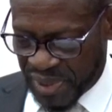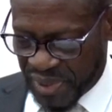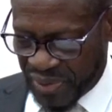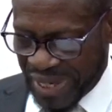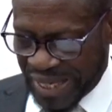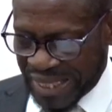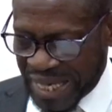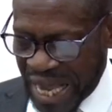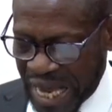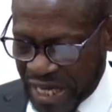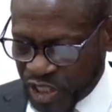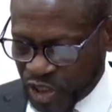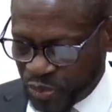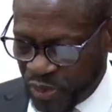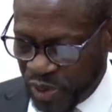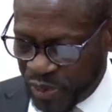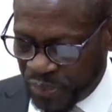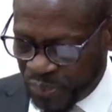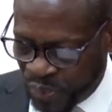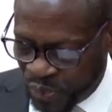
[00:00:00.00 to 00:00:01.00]
that has
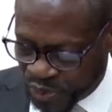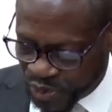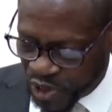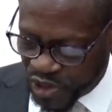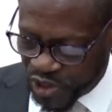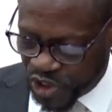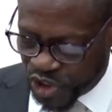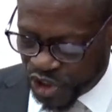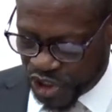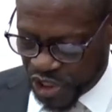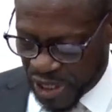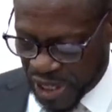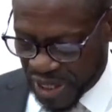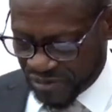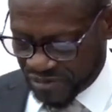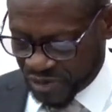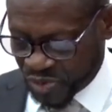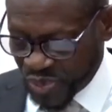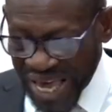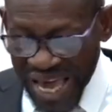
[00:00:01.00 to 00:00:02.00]
been put on the
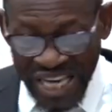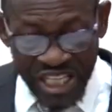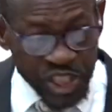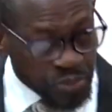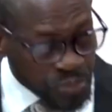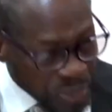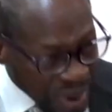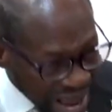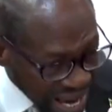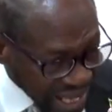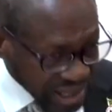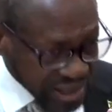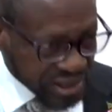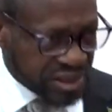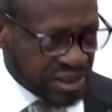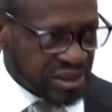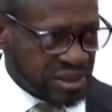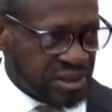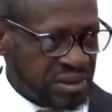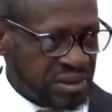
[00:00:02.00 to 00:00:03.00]
shelves, we expect